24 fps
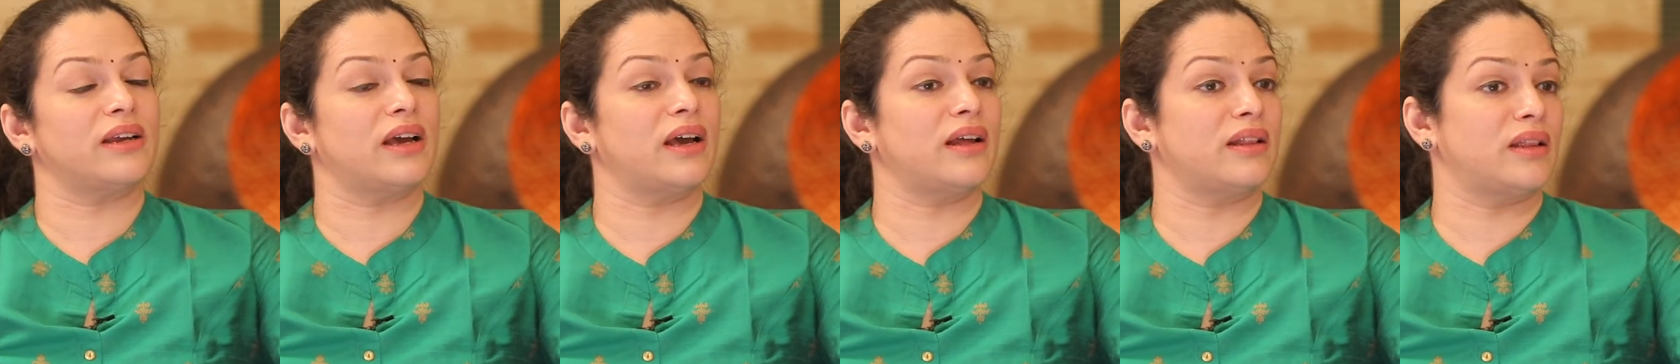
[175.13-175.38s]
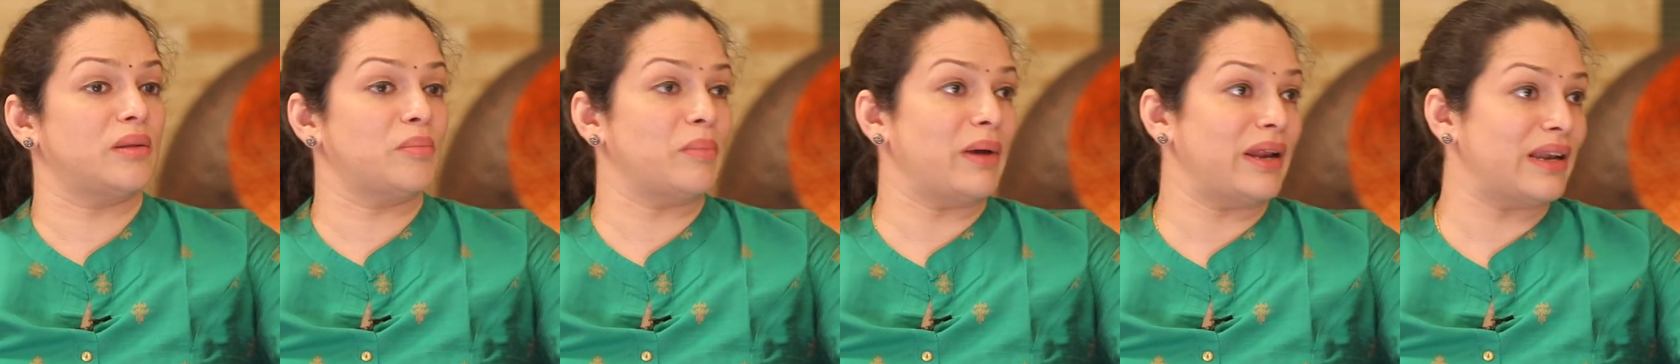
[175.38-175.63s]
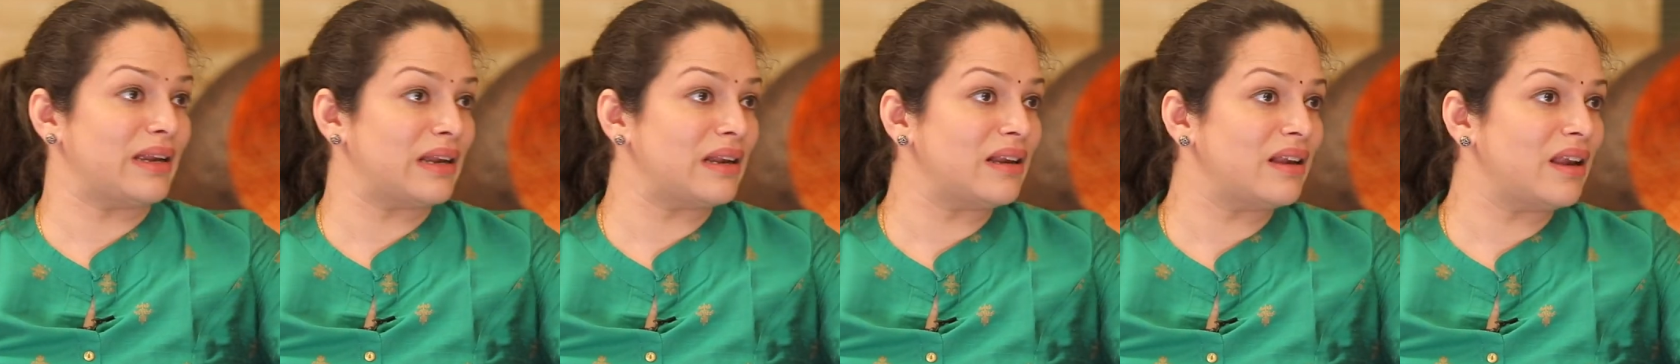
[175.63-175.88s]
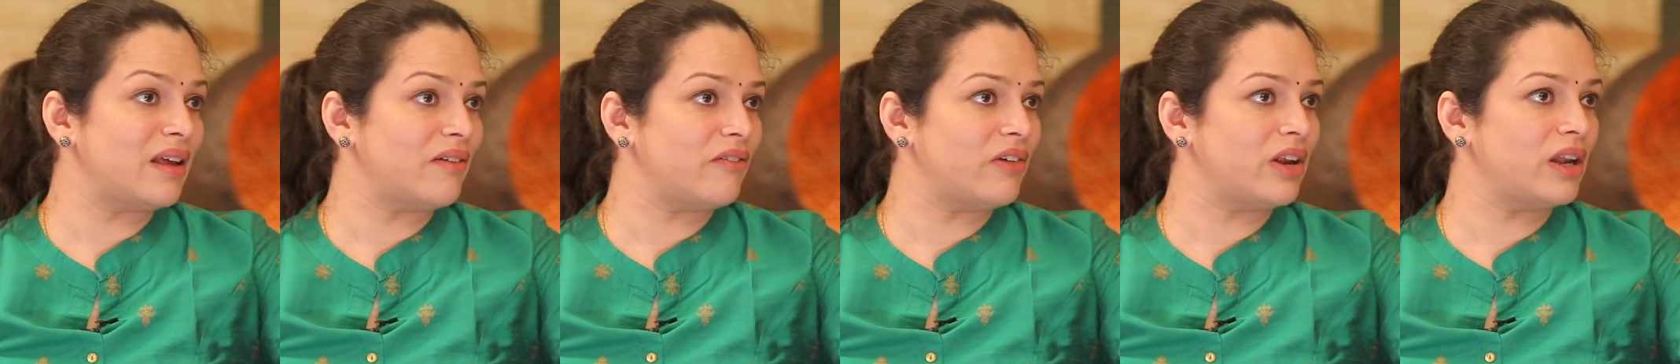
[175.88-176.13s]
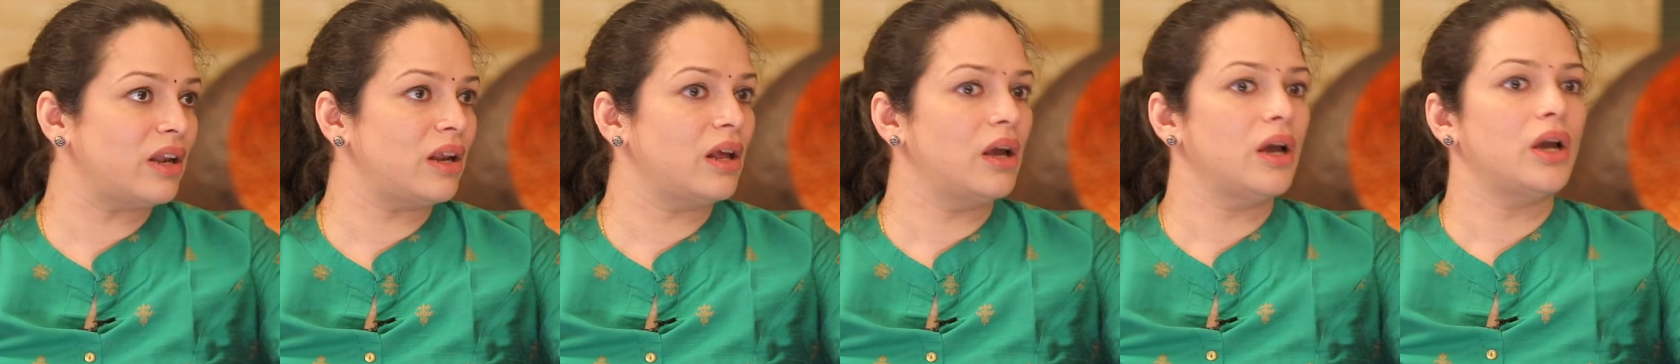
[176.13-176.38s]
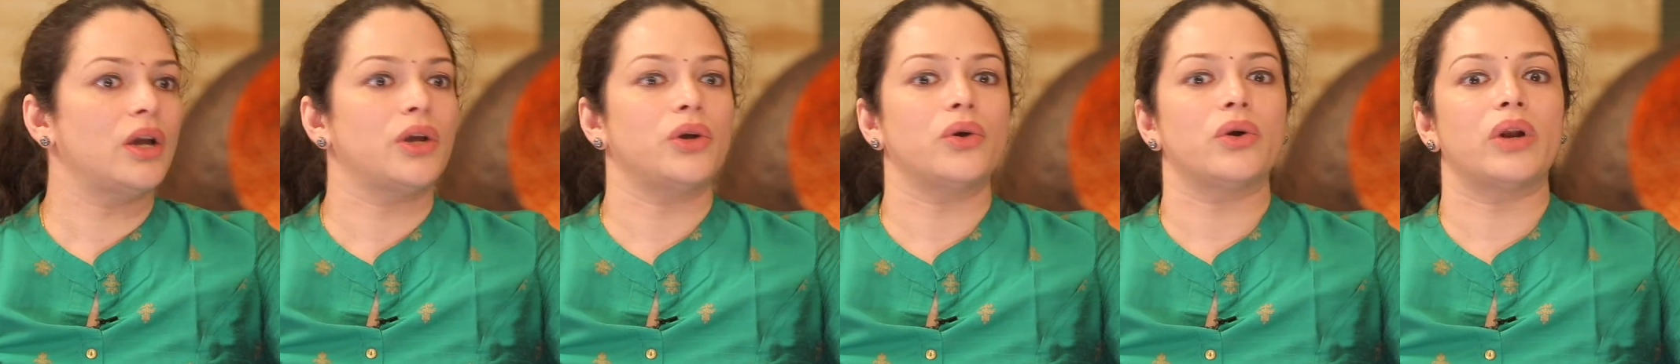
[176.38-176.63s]
at the mental level,
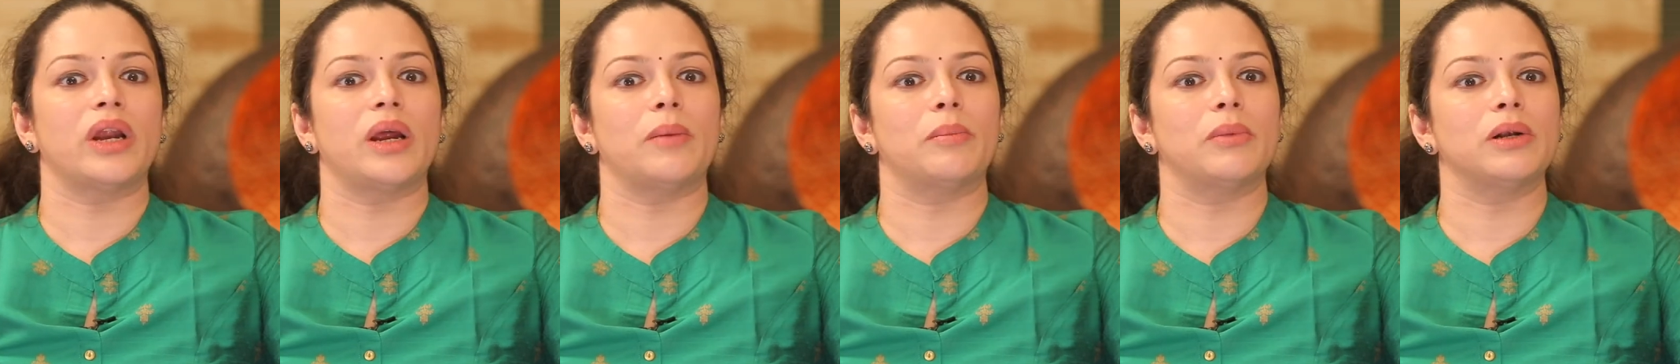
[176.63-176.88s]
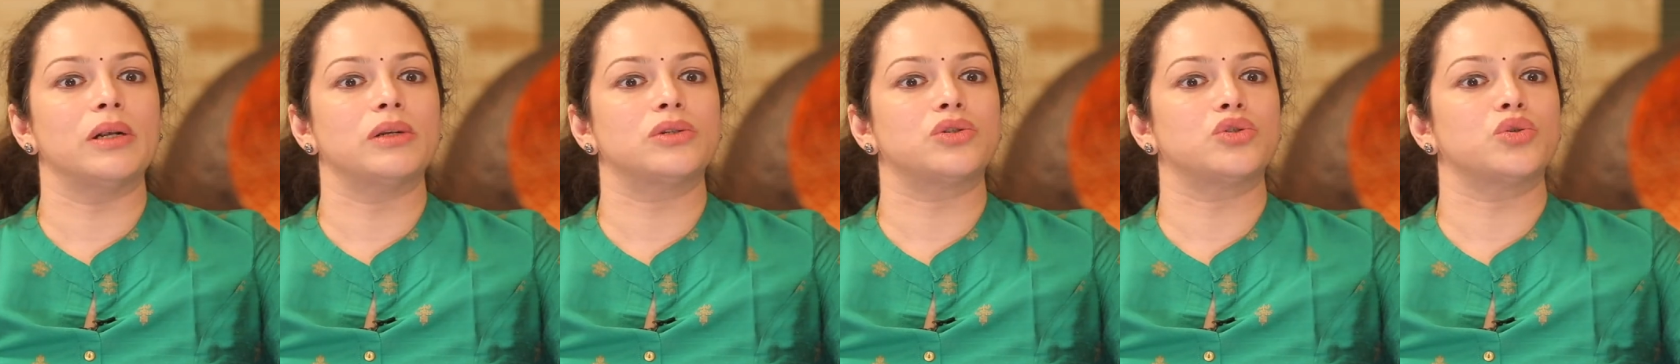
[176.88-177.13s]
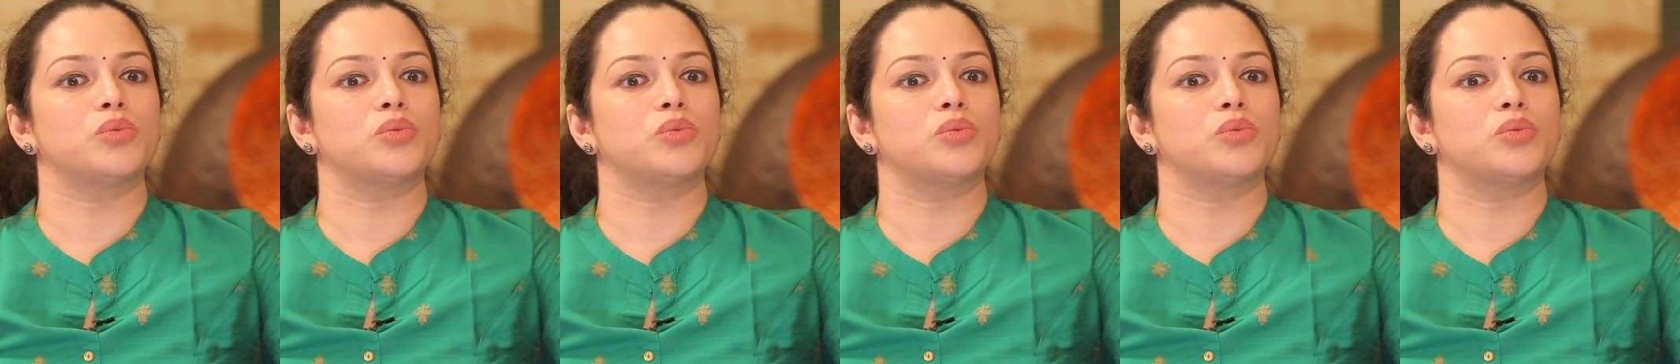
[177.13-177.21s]
you're able to